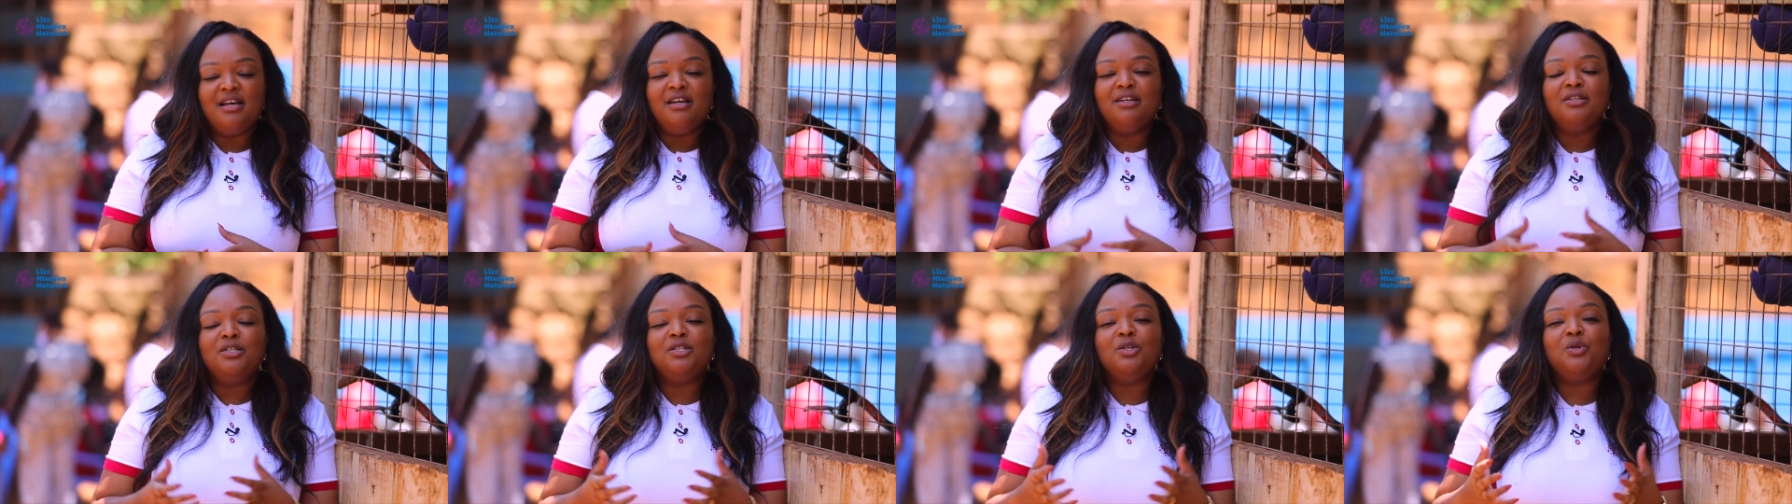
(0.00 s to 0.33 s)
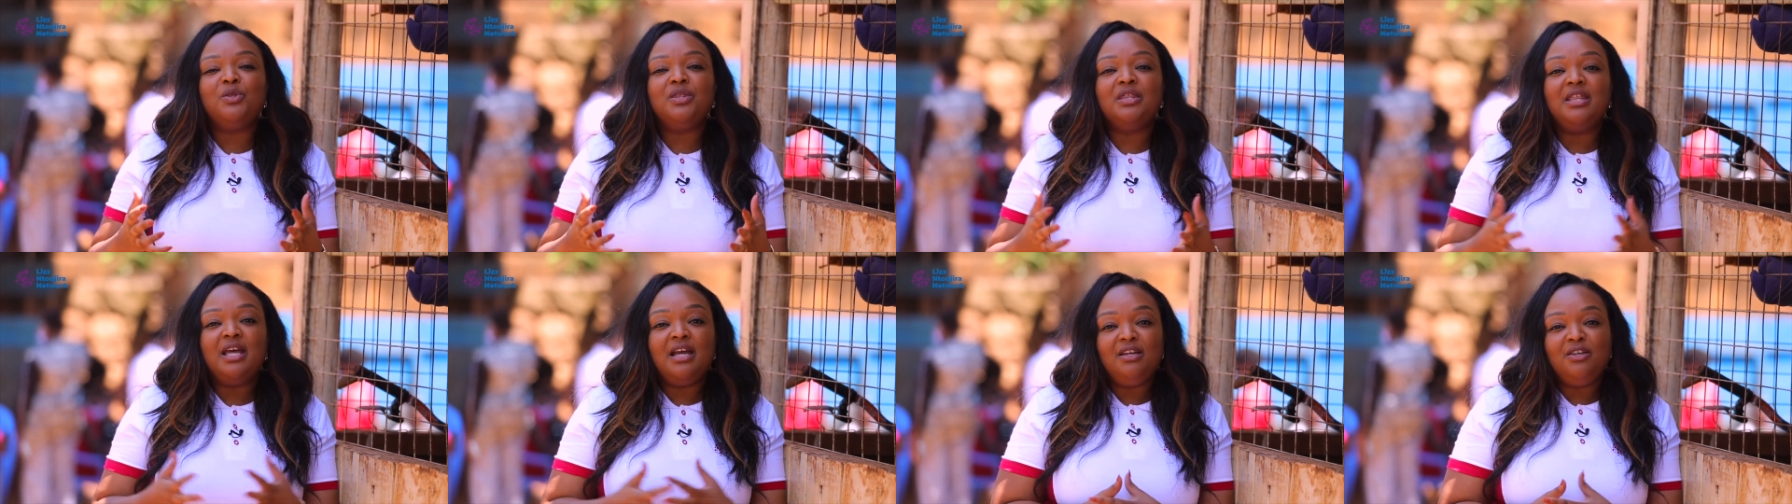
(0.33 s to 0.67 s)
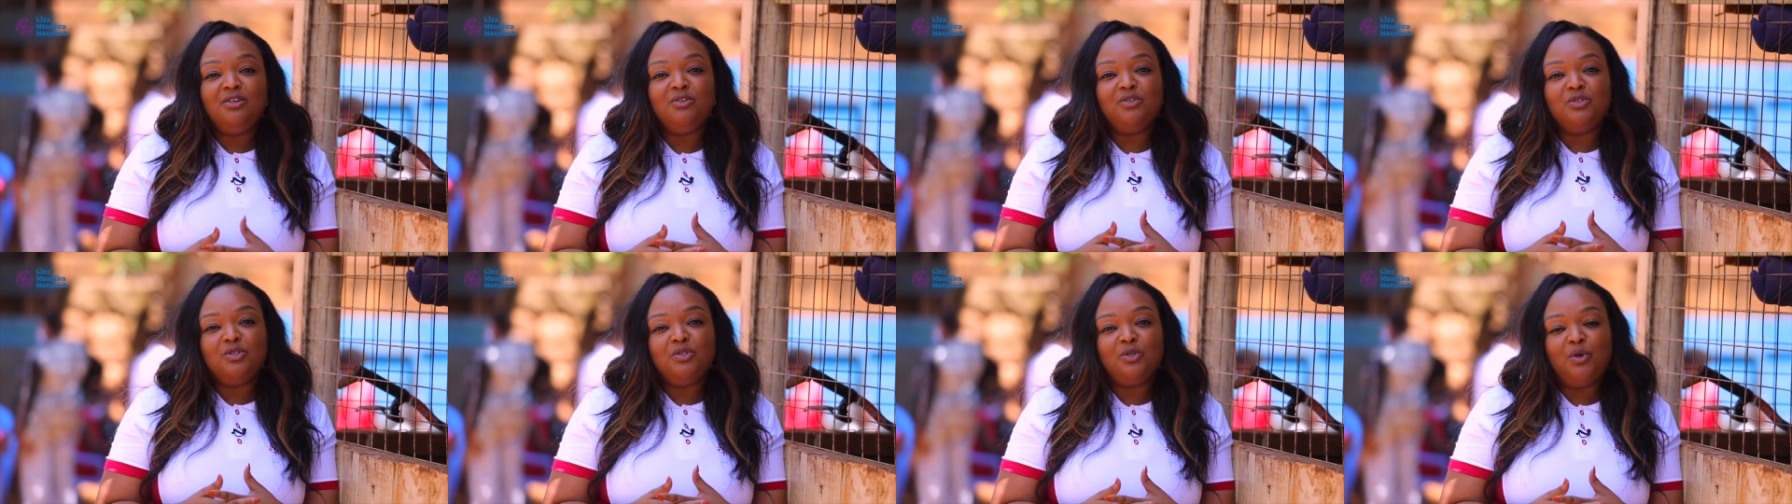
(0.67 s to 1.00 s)
So
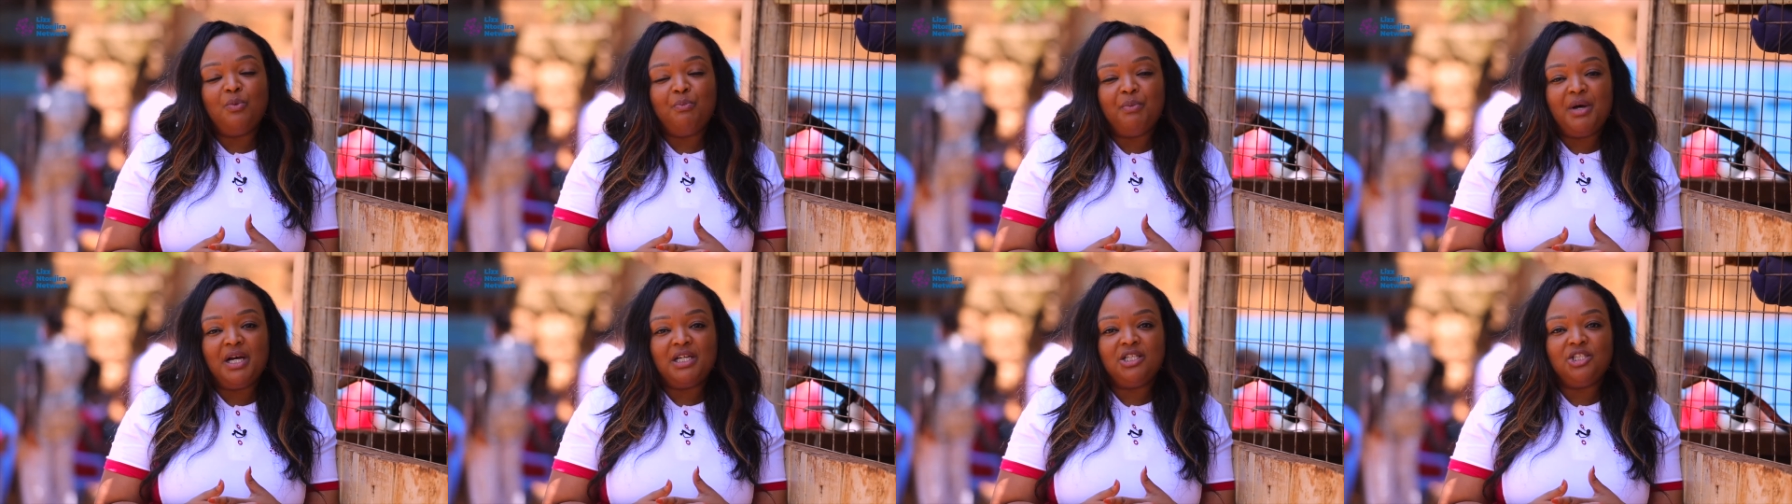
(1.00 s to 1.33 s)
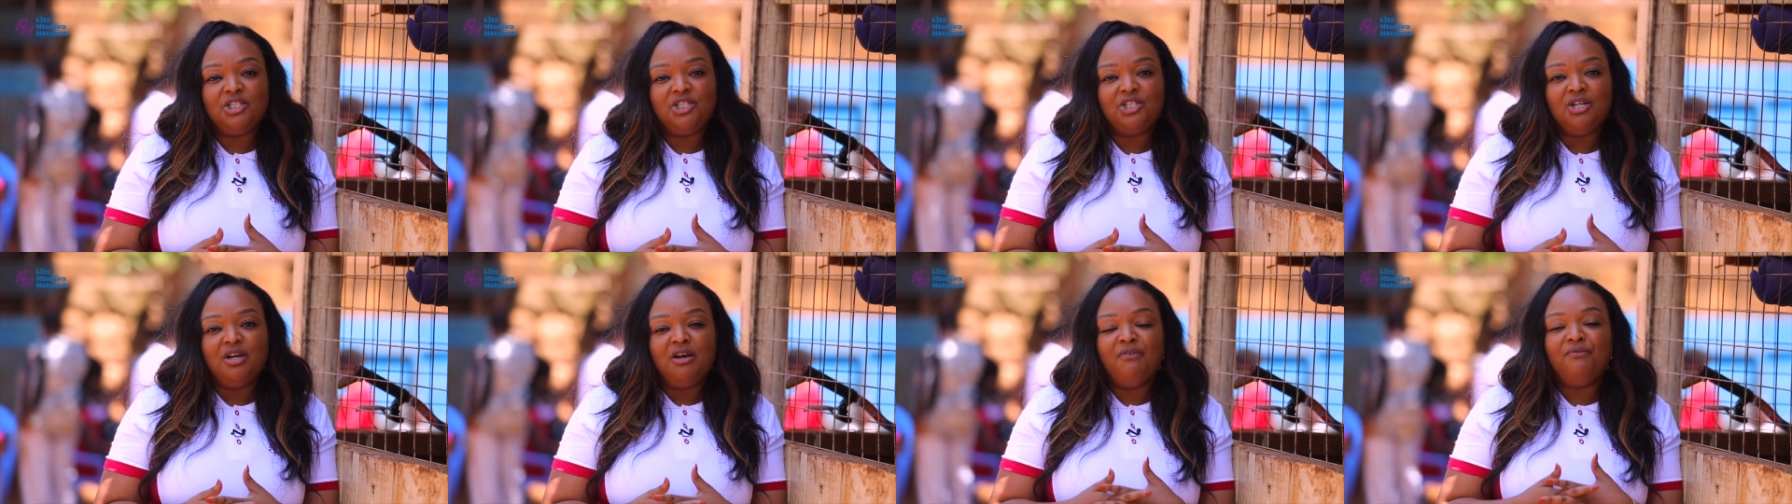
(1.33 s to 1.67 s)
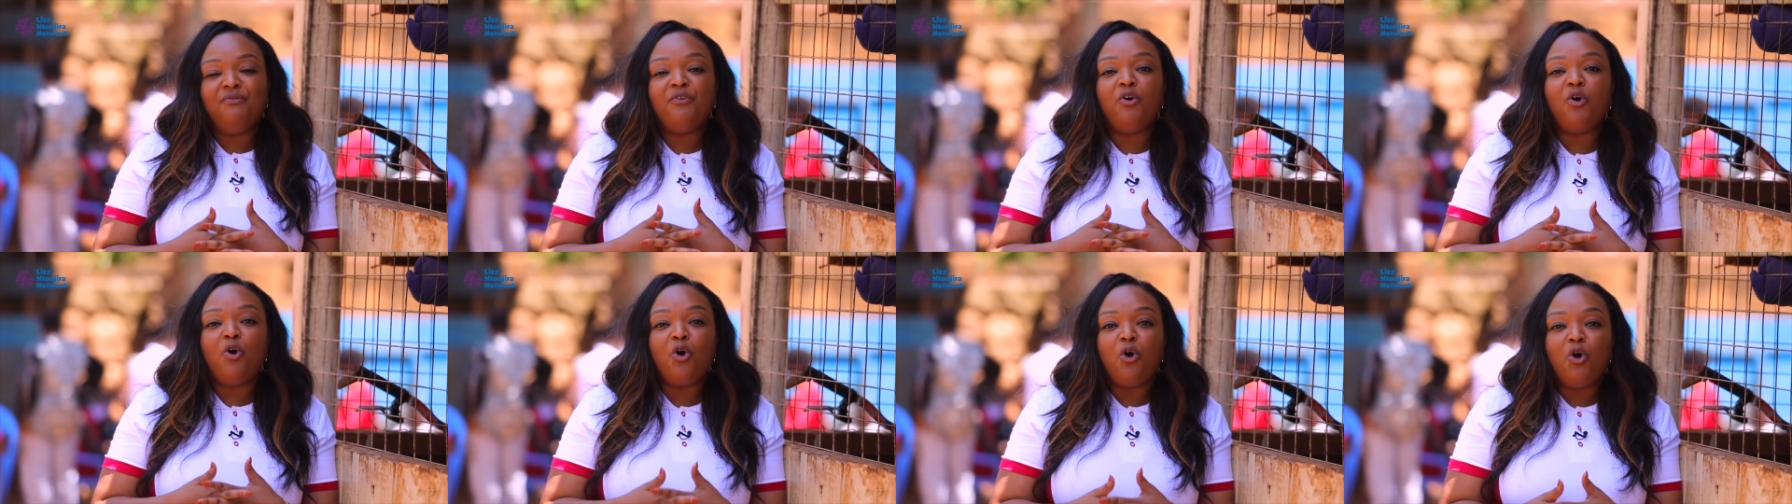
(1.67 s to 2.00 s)
thank you so much
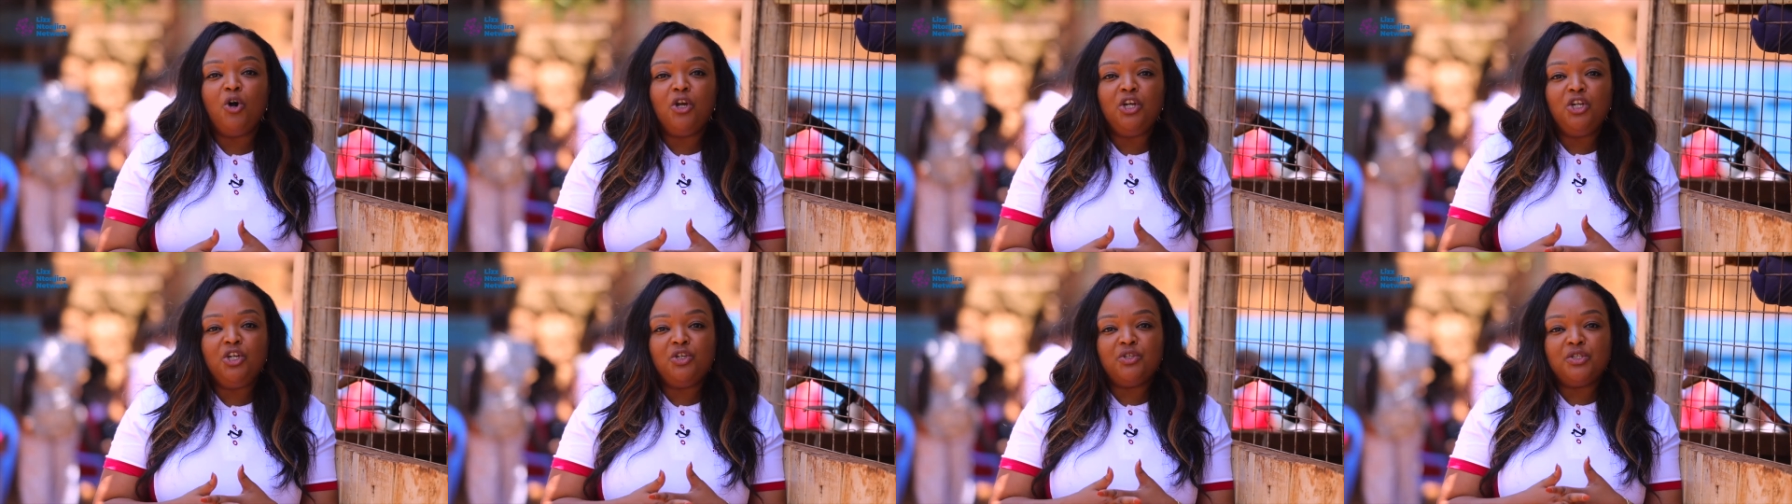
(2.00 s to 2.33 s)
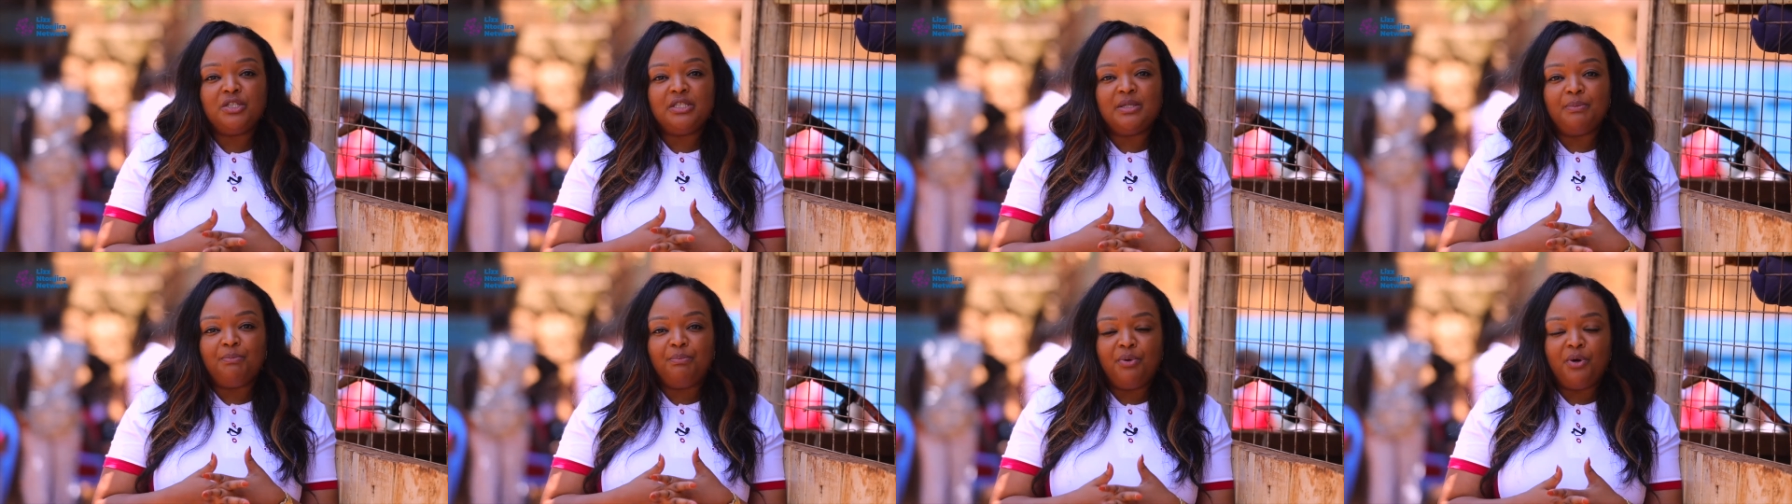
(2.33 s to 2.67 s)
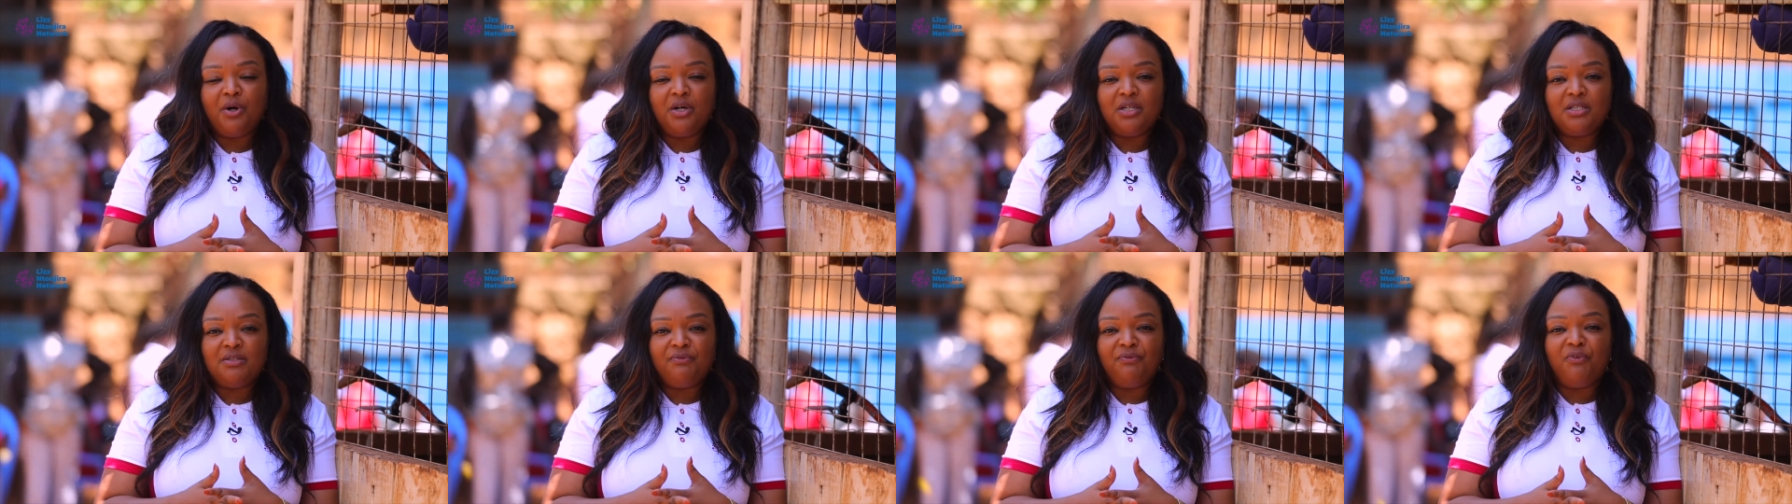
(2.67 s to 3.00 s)
for all your
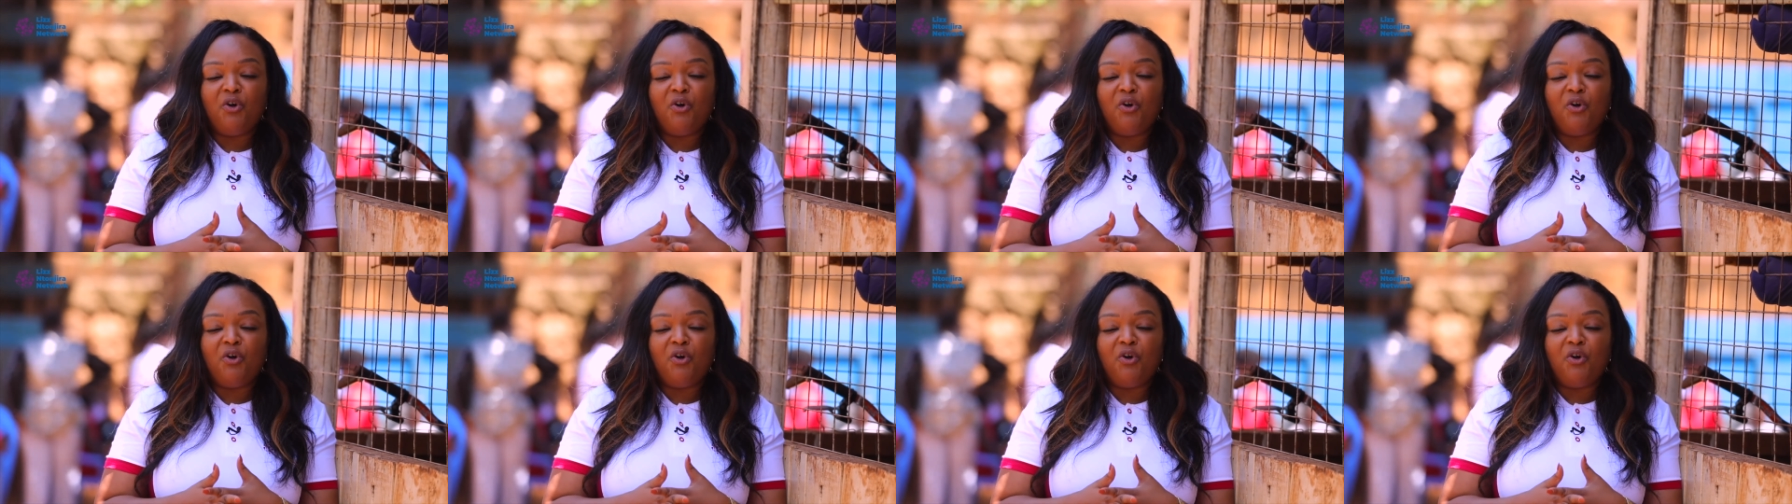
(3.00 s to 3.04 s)
support,